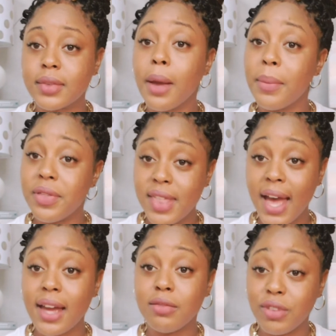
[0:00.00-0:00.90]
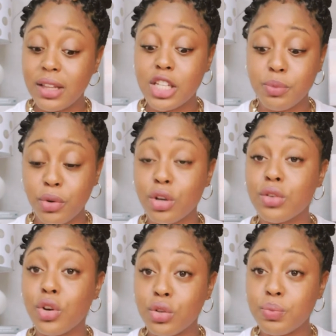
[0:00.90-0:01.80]
but that reading this book
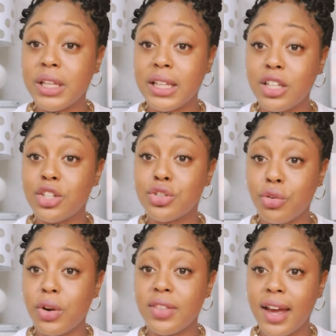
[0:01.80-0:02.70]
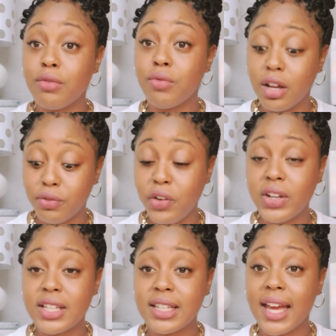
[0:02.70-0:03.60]
completely destroyed that
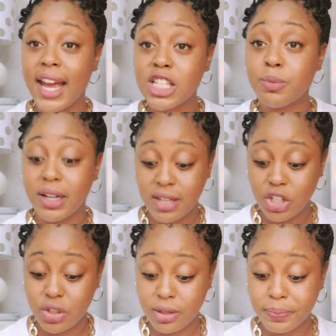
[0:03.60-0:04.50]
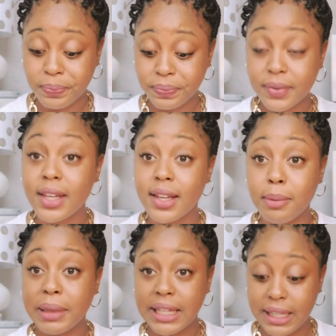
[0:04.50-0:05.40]
unrealistic expectation
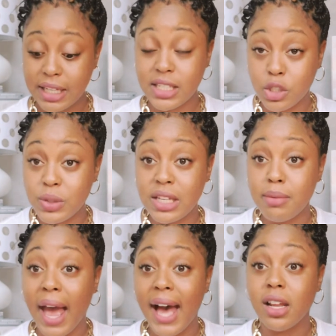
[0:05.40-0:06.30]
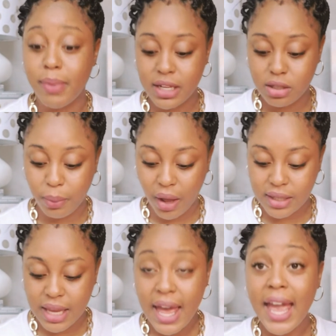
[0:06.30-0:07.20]
completely because this was in my alabaster
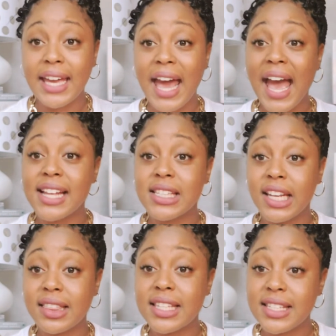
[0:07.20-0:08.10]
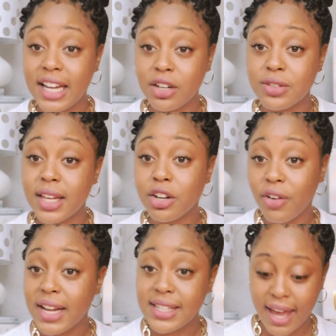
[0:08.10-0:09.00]
box and I had to get the standards that
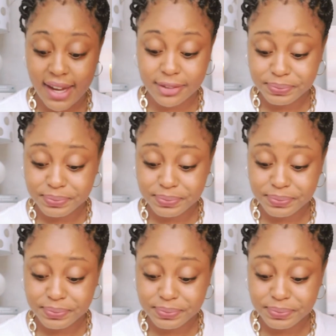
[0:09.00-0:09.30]
Christ had.